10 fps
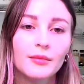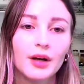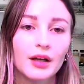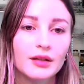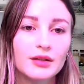
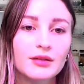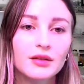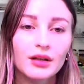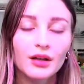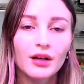but
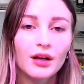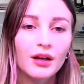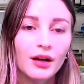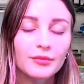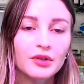
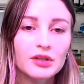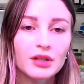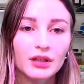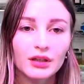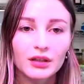I'm just
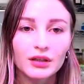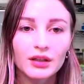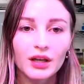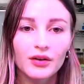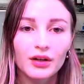going to
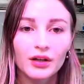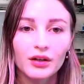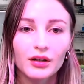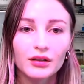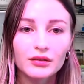carry
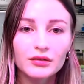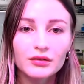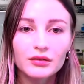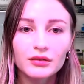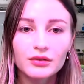on
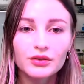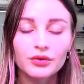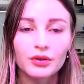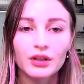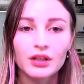
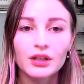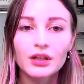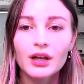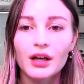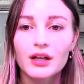
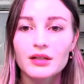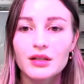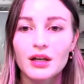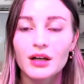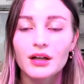shortly and
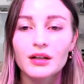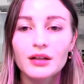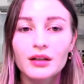uh,